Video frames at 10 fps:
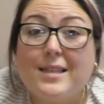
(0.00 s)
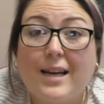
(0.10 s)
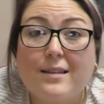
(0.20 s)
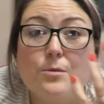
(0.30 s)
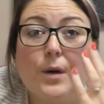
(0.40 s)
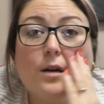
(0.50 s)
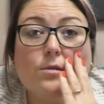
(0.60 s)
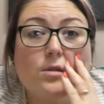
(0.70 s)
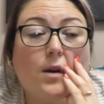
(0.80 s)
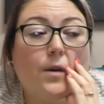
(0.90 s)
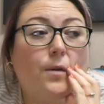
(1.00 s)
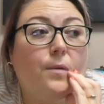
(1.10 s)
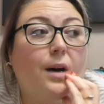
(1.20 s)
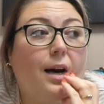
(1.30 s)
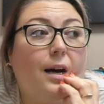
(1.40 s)
today as well,
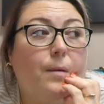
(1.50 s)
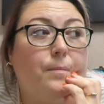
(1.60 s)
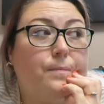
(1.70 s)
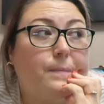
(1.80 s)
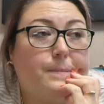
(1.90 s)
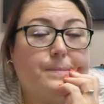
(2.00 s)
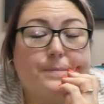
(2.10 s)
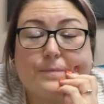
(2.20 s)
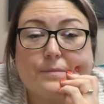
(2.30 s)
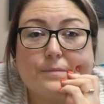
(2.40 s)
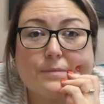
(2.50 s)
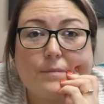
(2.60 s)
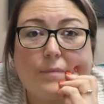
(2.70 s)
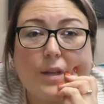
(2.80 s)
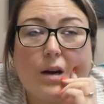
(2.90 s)
so um,
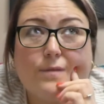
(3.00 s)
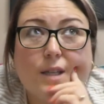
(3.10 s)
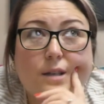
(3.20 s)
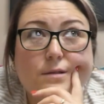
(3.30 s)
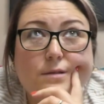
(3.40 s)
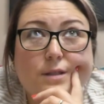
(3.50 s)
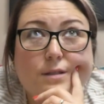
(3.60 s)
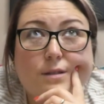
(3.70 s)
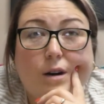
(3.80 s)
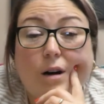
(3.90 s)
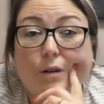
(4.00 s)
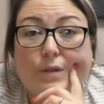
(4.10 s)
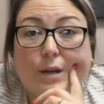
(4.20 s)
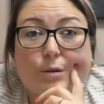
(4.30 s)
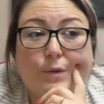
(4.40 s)
I've done
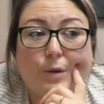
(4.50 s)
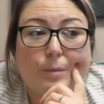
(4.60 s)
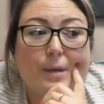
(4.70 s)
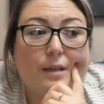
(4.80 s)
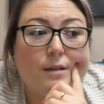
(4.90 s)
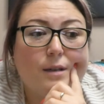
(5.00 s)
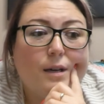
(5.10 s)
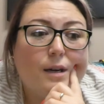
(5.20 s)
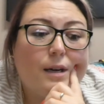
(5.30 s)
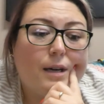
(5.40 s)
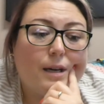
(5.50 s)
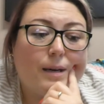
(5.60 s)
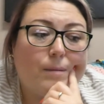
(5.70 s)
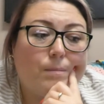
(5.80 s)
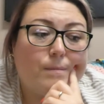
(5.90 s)
half an hour of hooping.
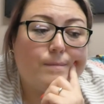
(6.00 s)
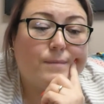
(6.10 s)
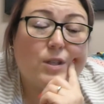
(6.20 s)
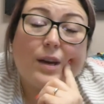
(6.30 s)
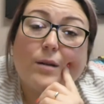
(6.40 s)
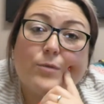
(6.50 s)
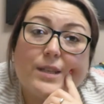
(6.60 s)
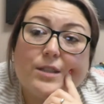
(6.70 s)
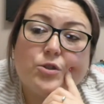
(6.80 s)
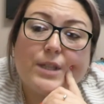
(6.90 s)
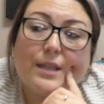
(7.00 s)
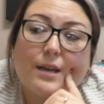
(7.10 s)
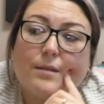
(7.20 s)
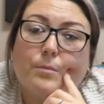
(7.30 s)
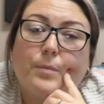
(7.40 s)
Um, so yeah, I'm really enjoying
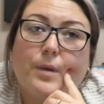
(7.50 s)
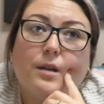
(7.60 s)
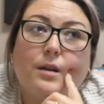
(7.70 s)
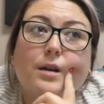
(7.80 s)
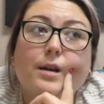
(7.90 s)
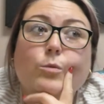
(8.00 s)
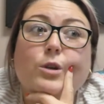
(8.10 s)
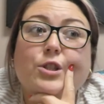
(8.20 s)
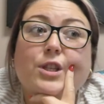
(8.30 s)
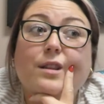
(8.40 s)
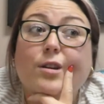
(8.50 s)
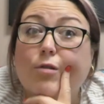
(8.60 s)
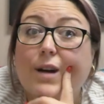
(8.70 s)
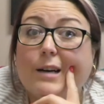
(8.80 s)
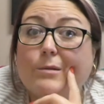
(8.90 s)
that. But I'm watching The
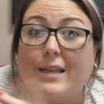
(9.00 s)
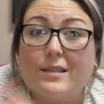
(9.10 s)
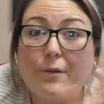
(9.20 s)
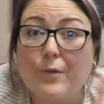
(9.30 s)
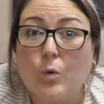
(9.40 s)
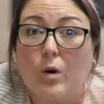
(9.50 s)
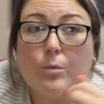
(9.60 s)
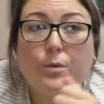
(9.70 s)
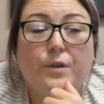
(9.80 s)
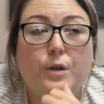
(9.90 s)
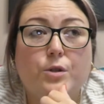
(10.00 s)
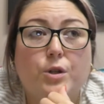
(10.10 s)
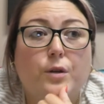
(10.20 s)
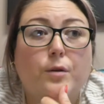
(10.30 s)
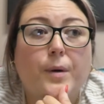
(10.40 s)
Crown as I've caught up with
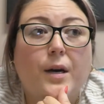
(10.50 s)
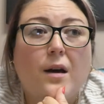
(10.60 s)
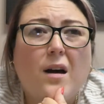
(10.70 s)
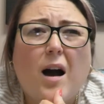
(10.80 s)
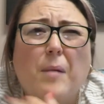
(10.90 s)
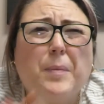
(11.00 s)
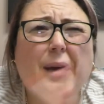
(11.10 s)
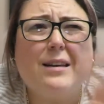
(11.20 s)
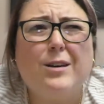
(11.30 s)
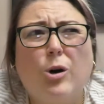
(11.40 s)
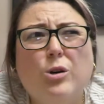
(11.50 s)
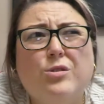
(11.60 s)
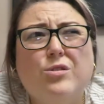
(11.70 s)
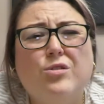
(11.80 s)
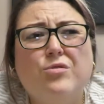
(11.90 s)
YouTube. I'm a bit
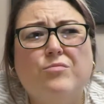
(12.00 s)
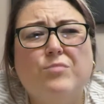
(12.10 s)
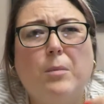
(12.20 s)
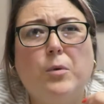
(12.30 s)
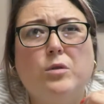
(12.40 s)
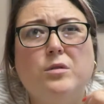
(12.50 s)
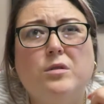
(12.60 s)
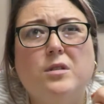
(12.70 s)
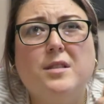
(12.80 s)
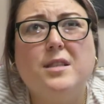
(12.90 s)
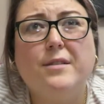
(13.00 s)
lost I'm on,